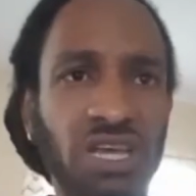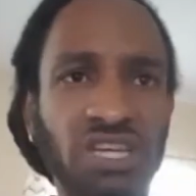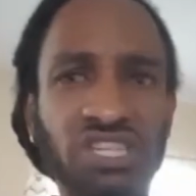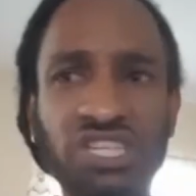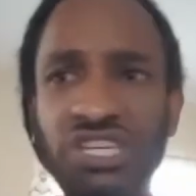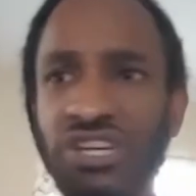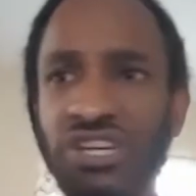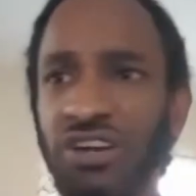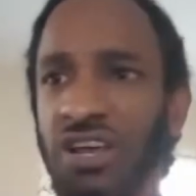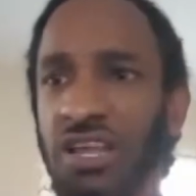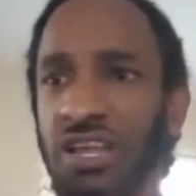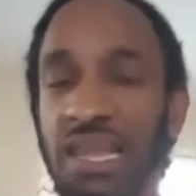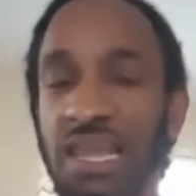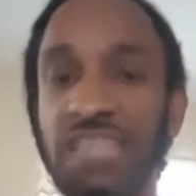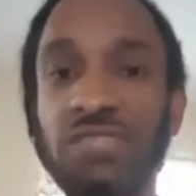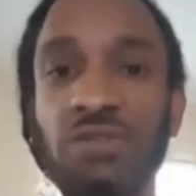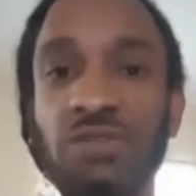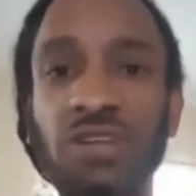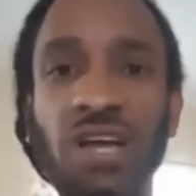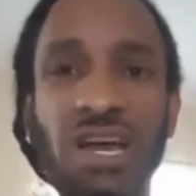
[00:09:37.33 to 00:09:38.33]
Share.
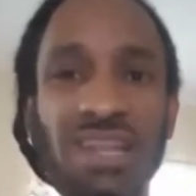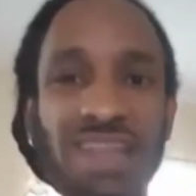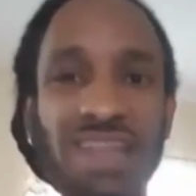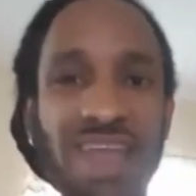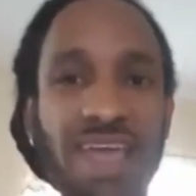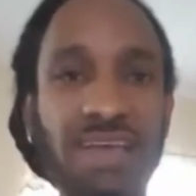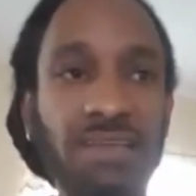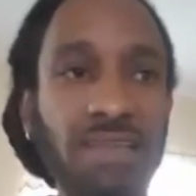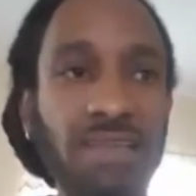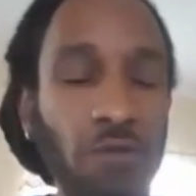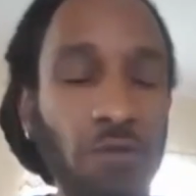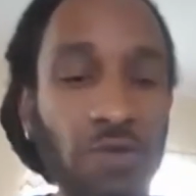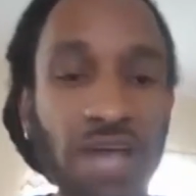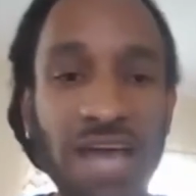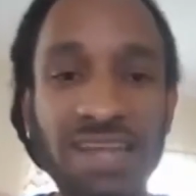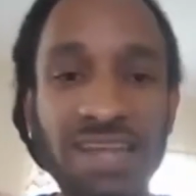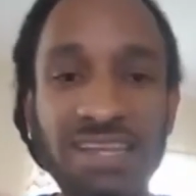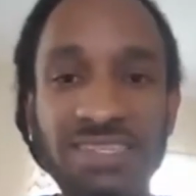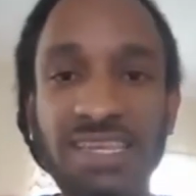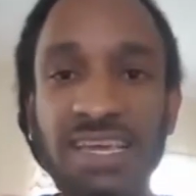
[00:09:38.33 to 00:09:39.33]
Let's connect. Like, we
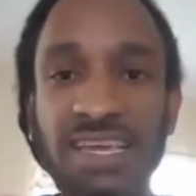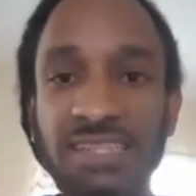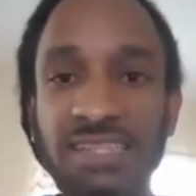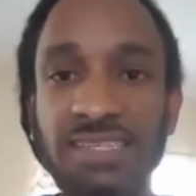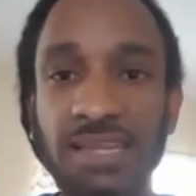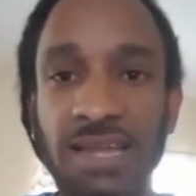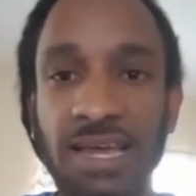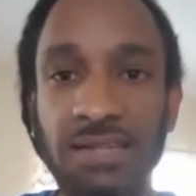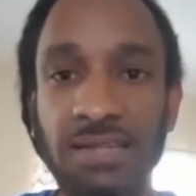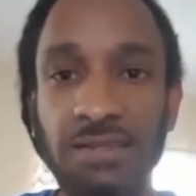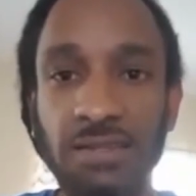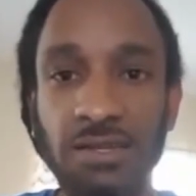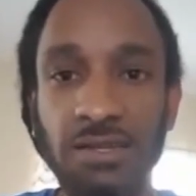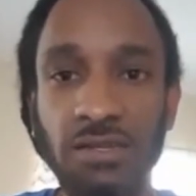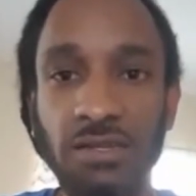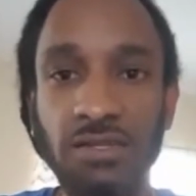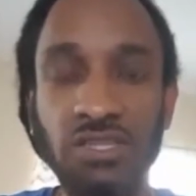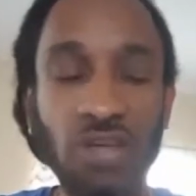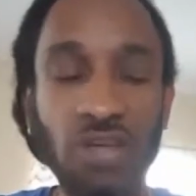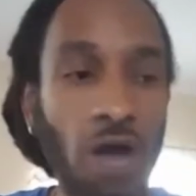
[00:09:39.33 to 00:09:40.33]
got this internet
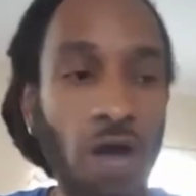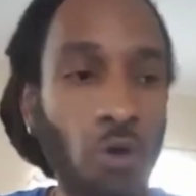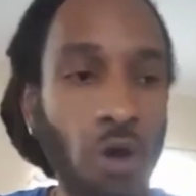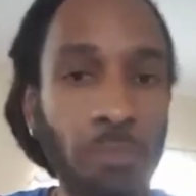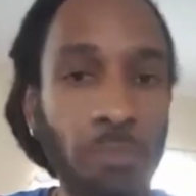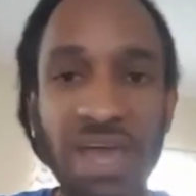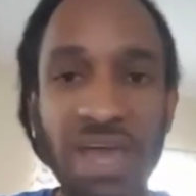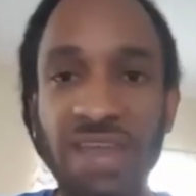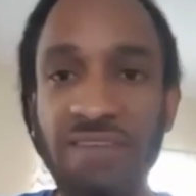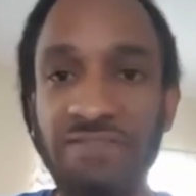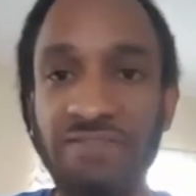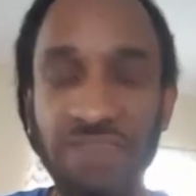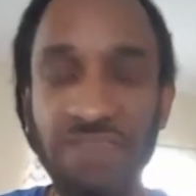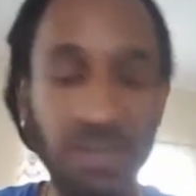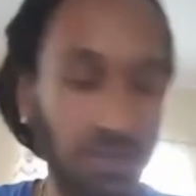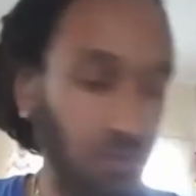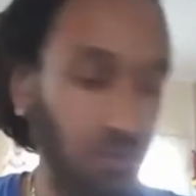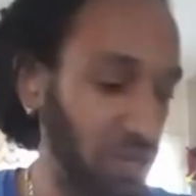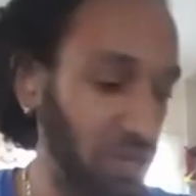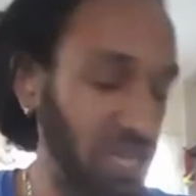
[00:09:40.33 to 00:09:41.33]
to our
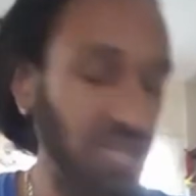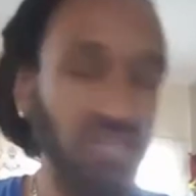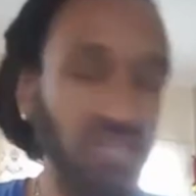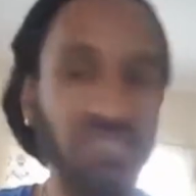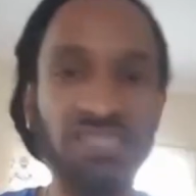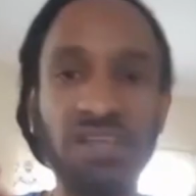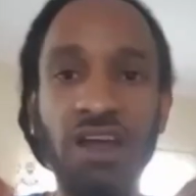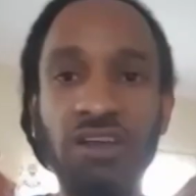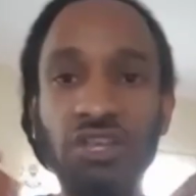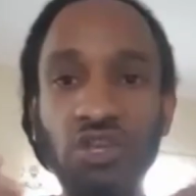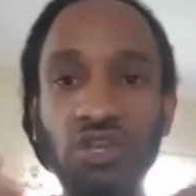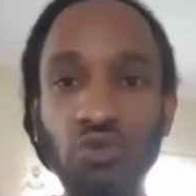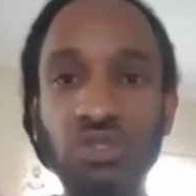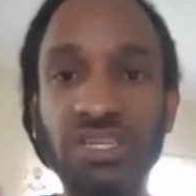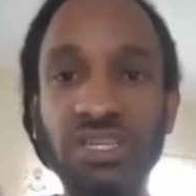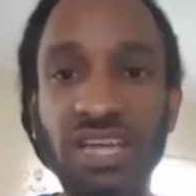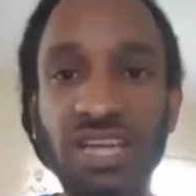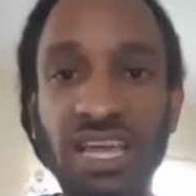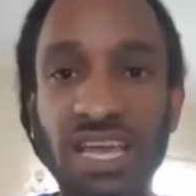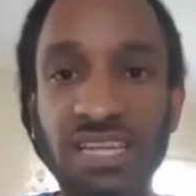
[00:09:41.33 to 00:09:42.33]
benefit. We need to start
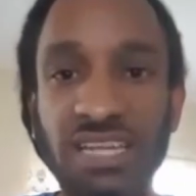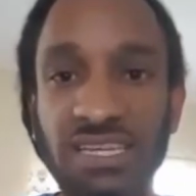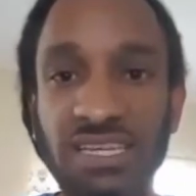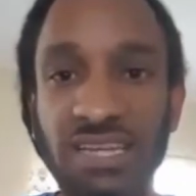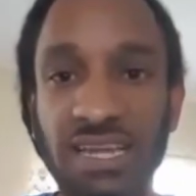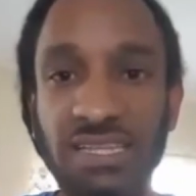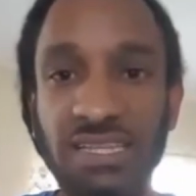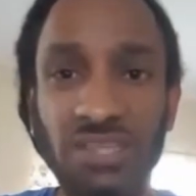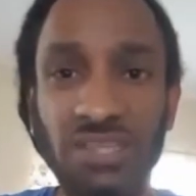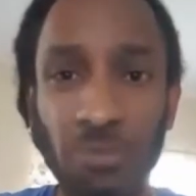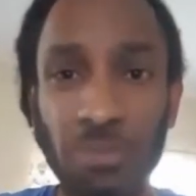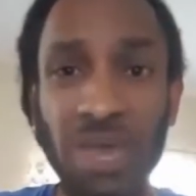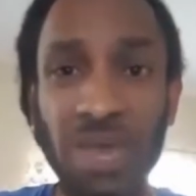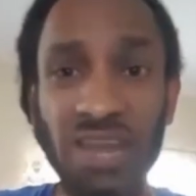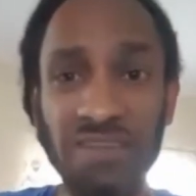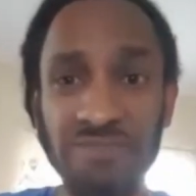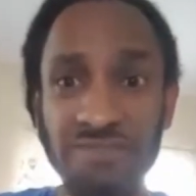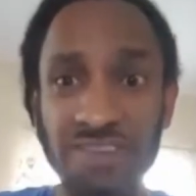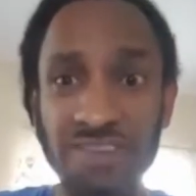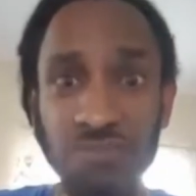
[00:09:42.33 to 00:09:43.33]
using the internet to
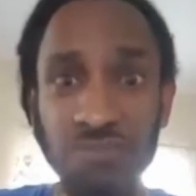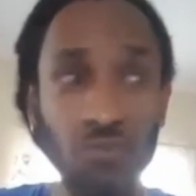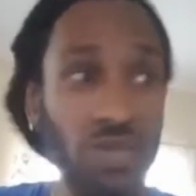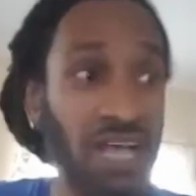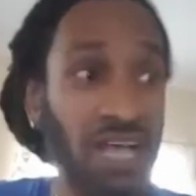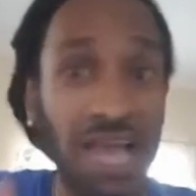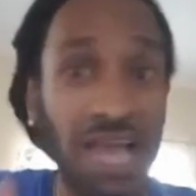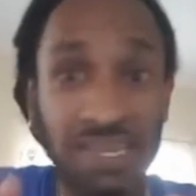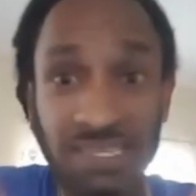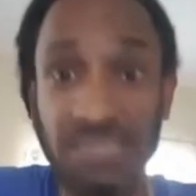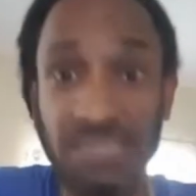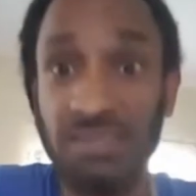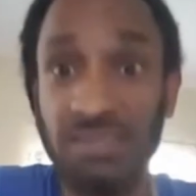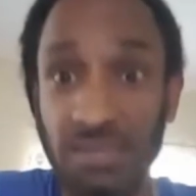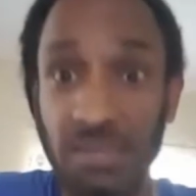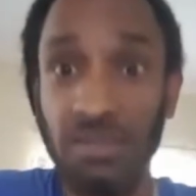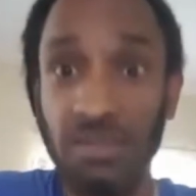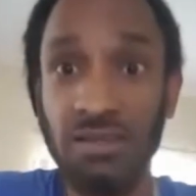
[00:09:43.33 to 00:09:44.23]
benefit. We got it.